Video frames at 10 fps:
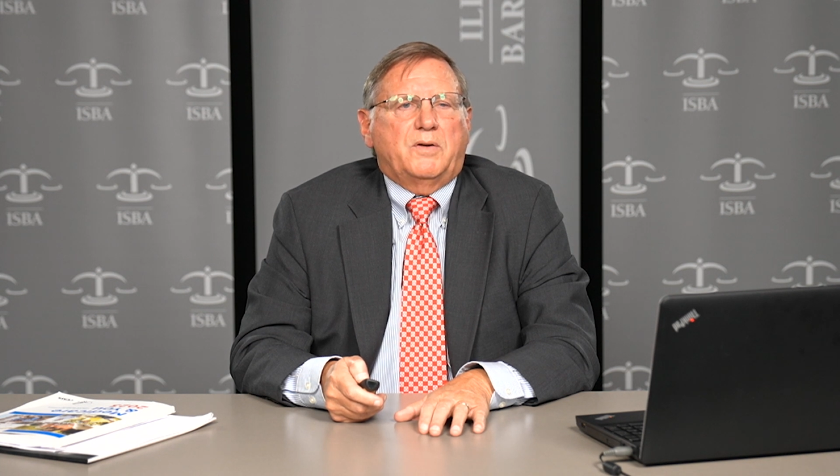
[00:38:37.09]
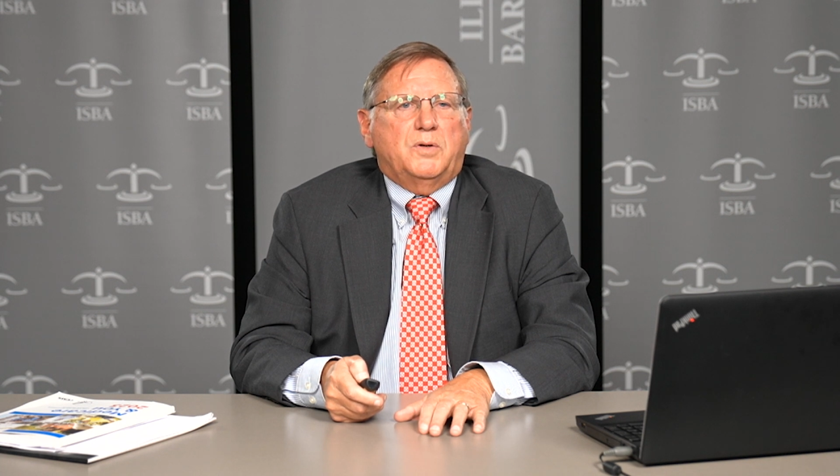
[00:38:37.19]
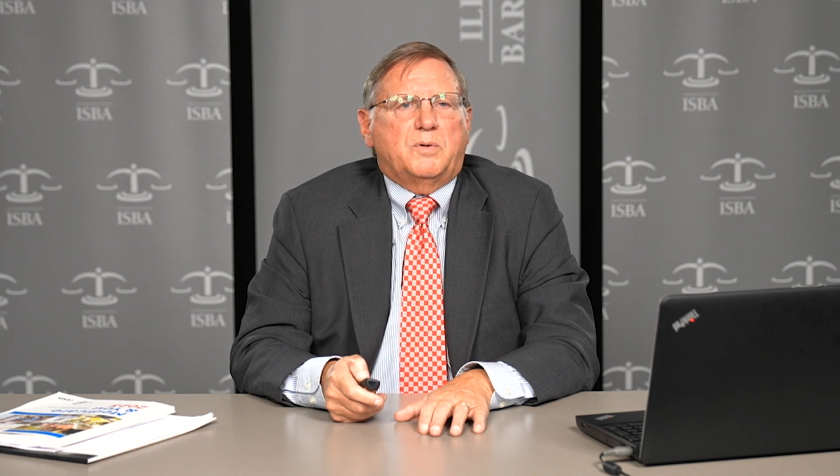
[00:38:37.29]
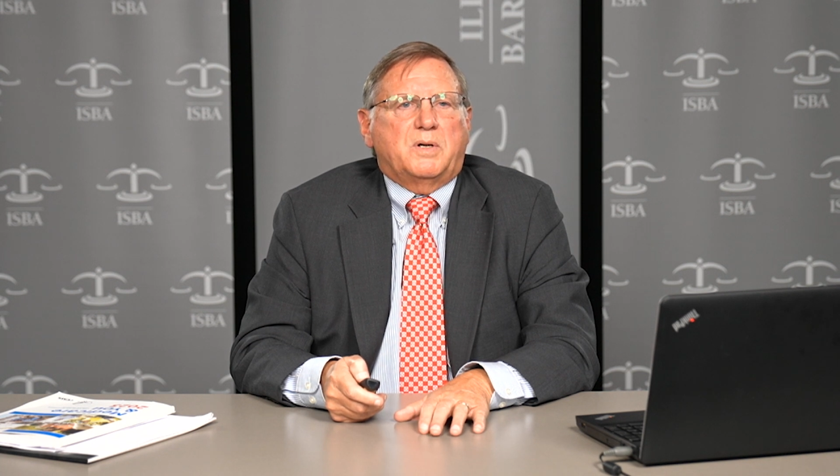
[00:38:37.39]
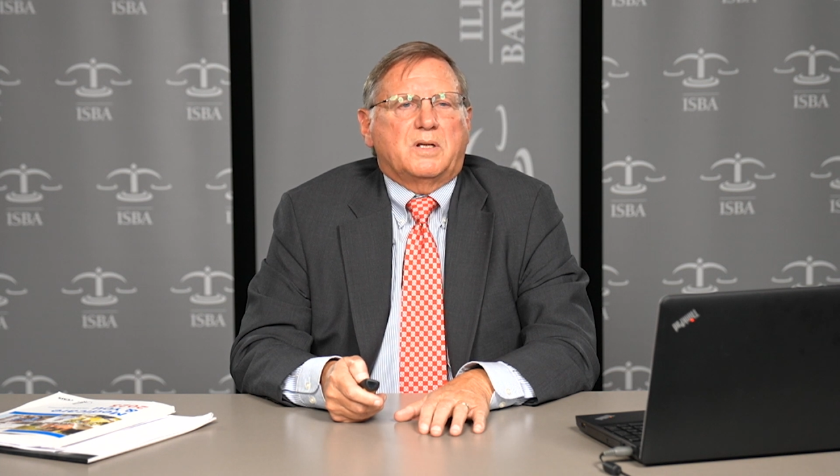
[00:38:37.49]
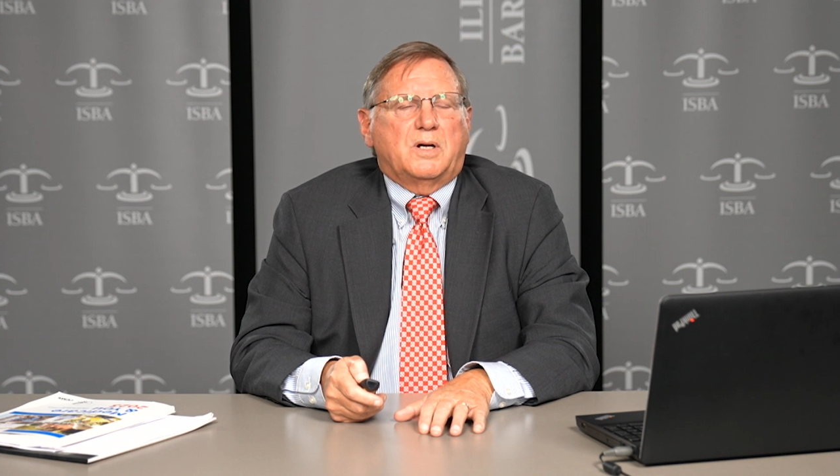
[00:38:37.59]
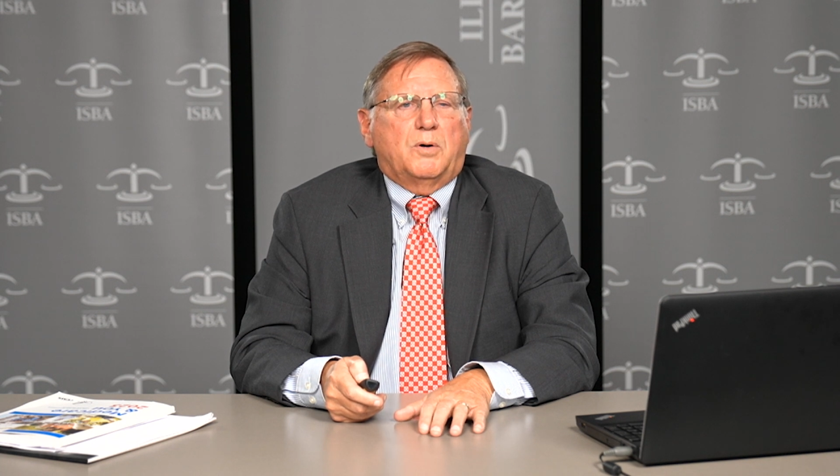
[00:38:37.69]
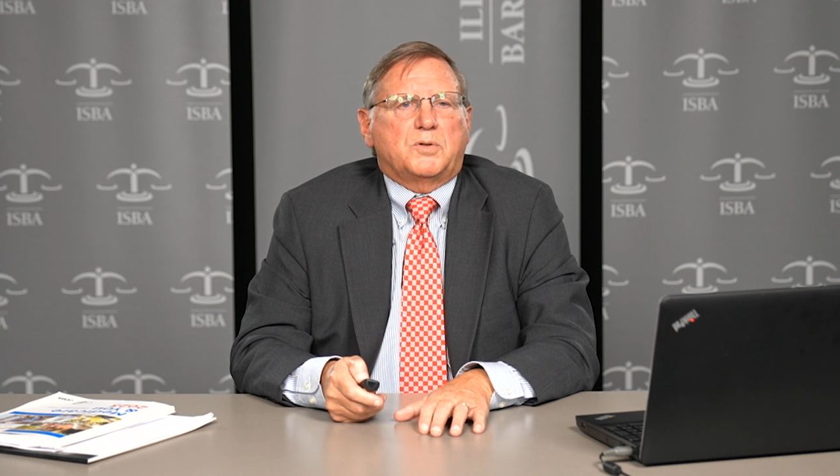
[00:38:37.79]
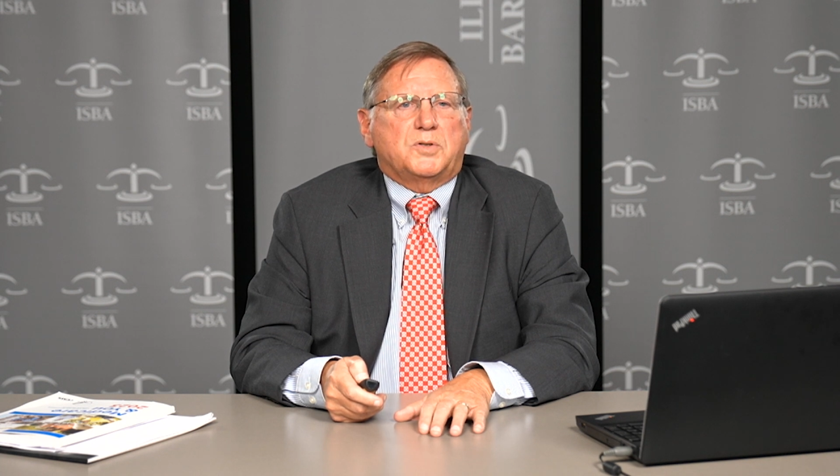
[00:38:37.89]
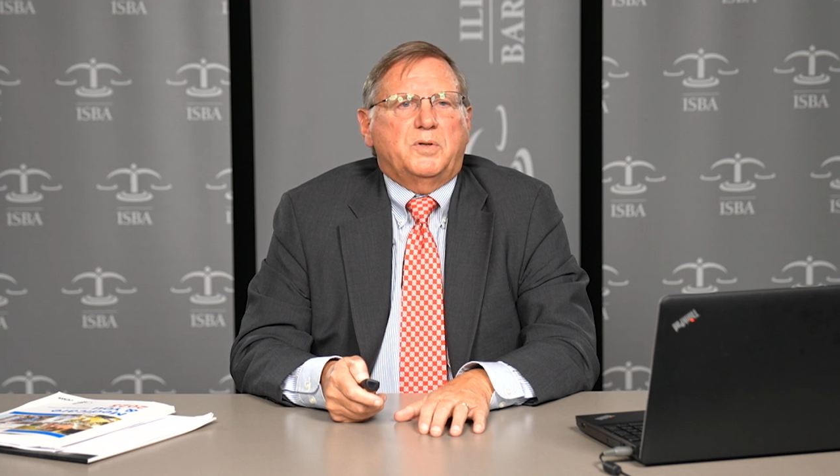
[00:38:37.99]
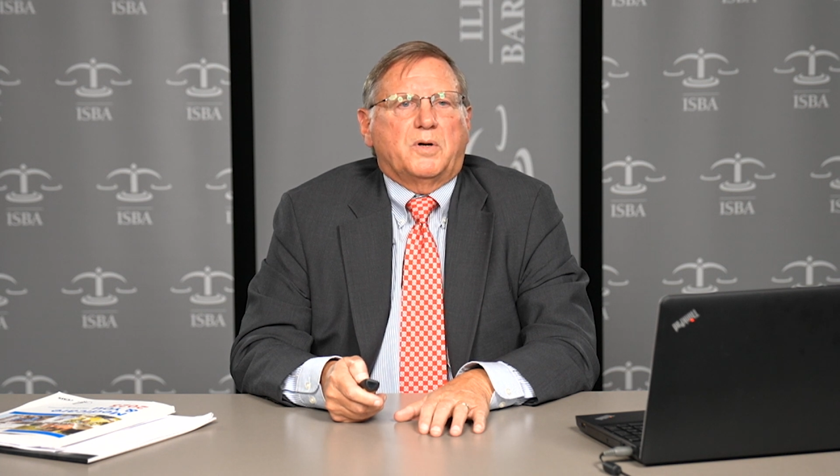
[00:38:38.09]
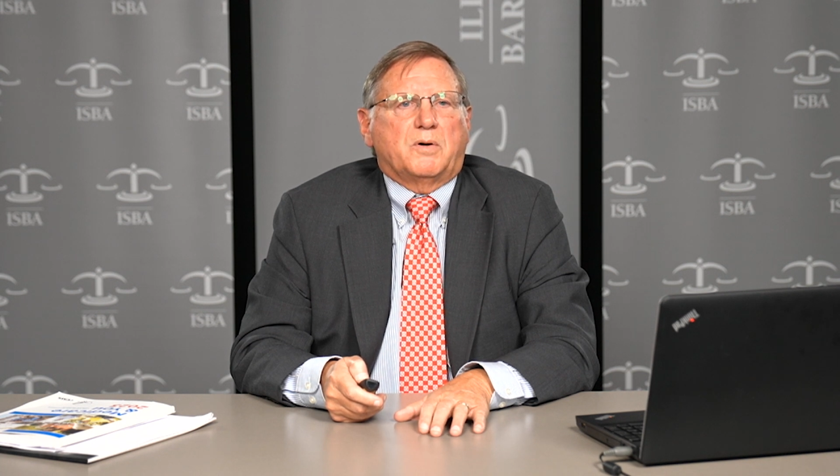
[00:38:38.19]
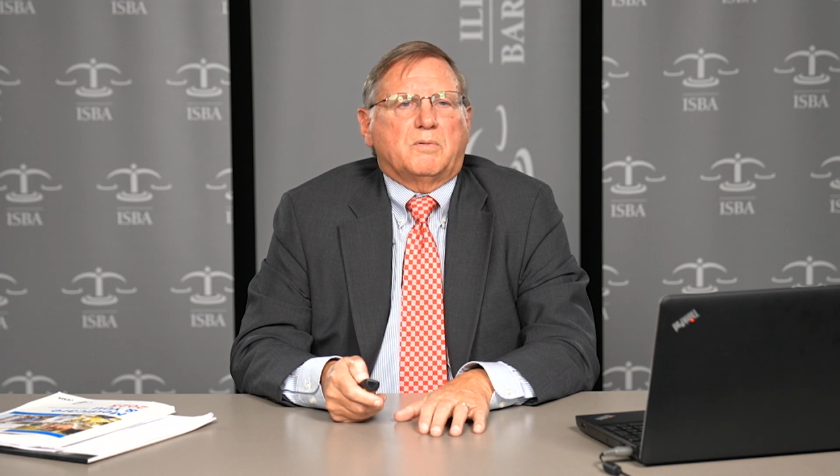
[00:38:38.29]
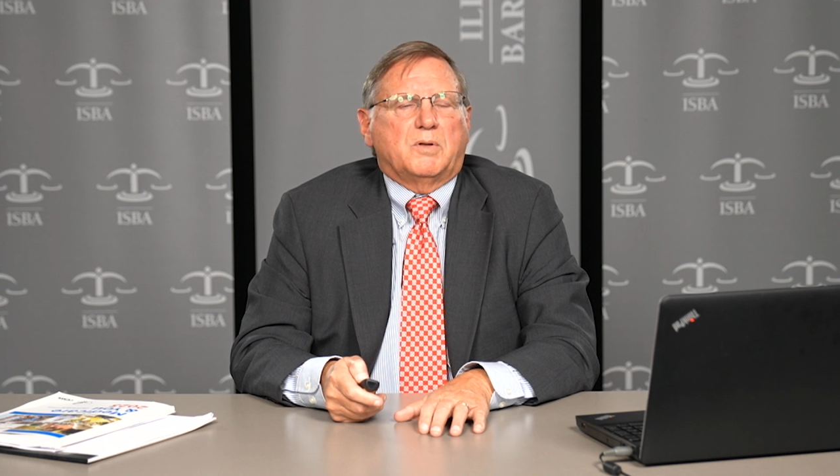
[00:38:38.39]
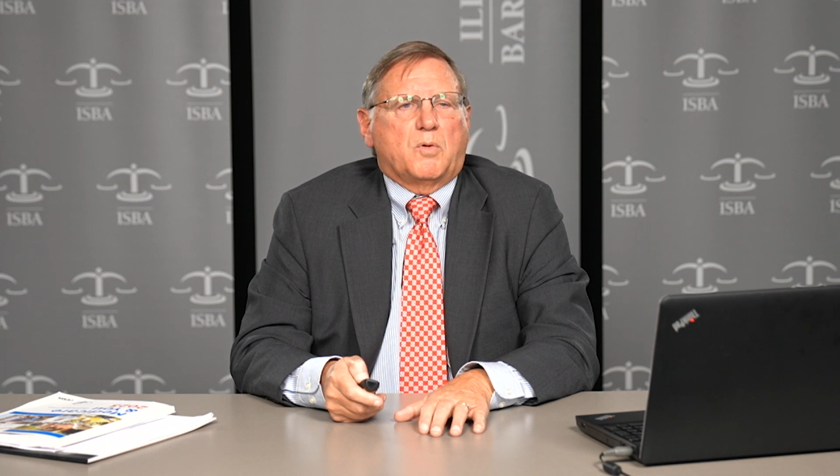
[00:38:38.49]
you can go to
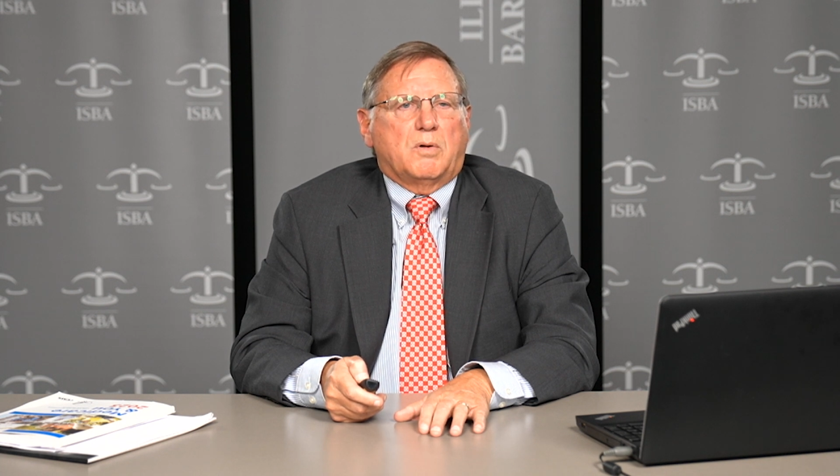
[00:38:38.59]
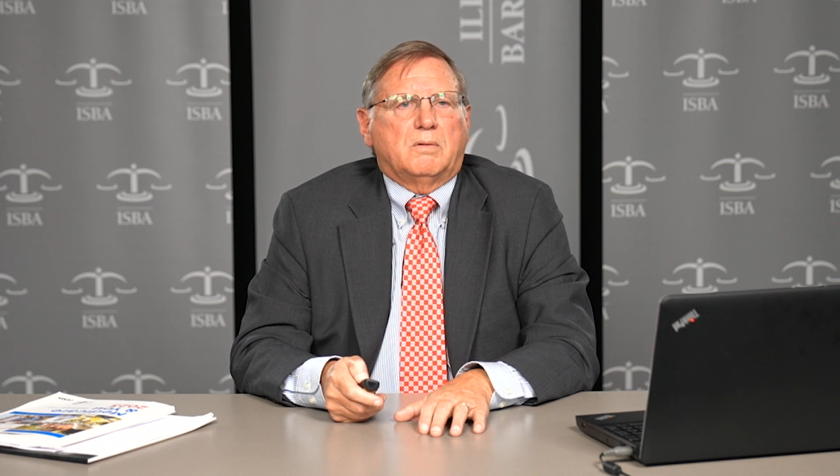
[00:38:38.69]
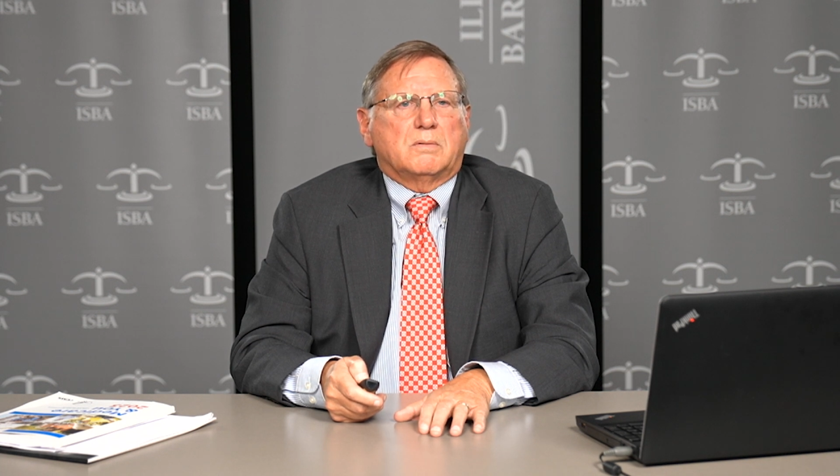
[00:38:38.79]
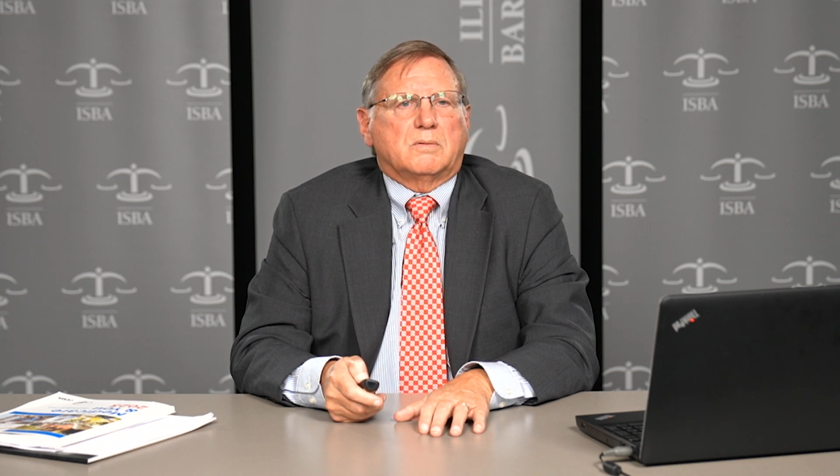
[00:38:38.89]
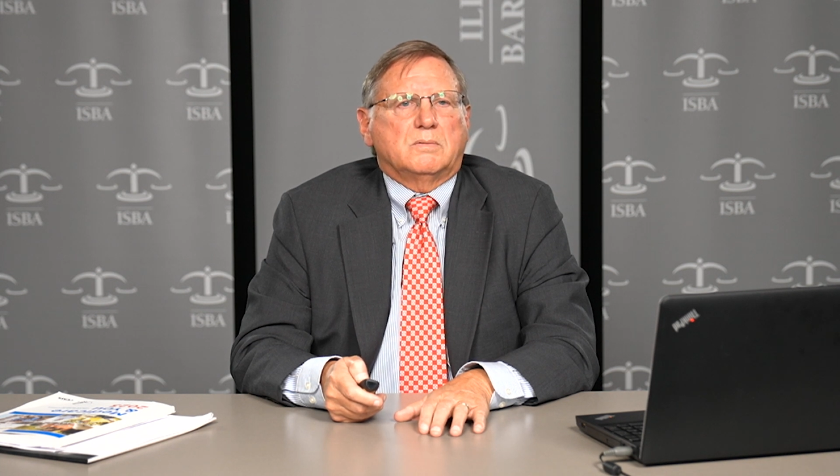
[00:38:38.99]
your local